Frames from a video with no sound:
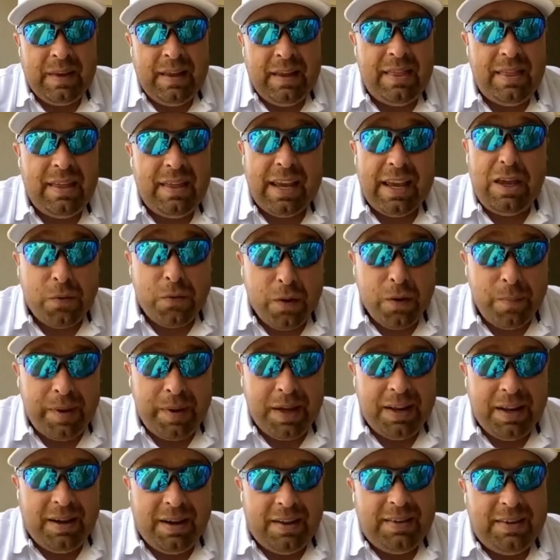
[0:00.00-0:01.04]
thank you for
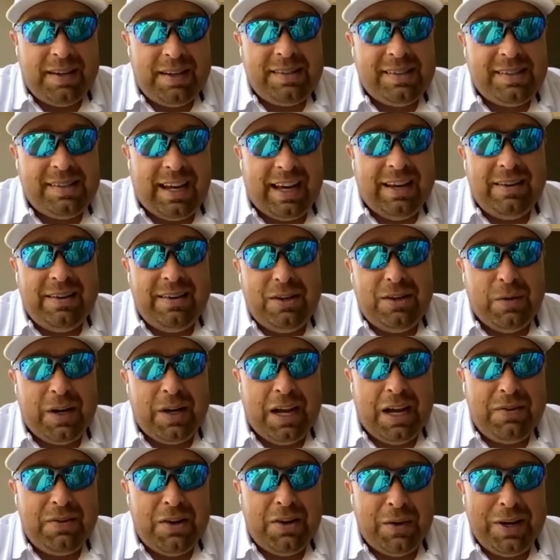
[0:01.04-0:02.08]
being on this. You and I
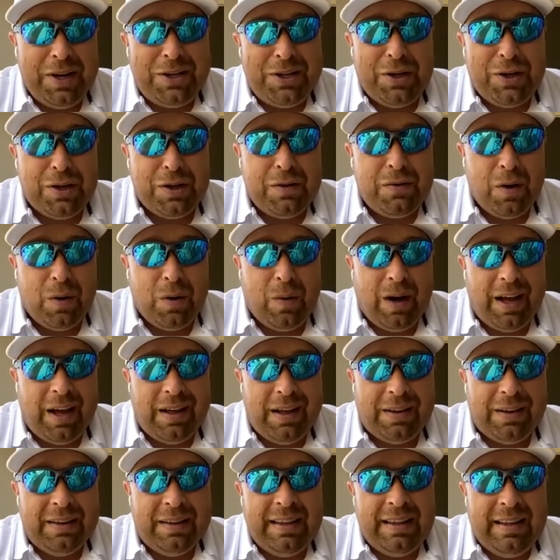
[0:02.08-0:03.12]
have known each other for a
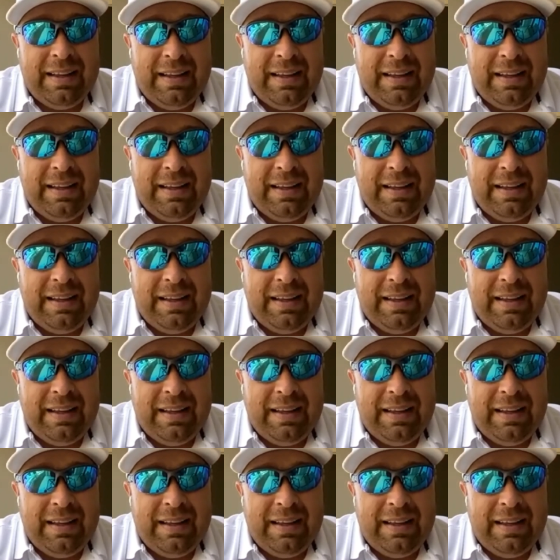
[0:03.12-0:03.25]
while.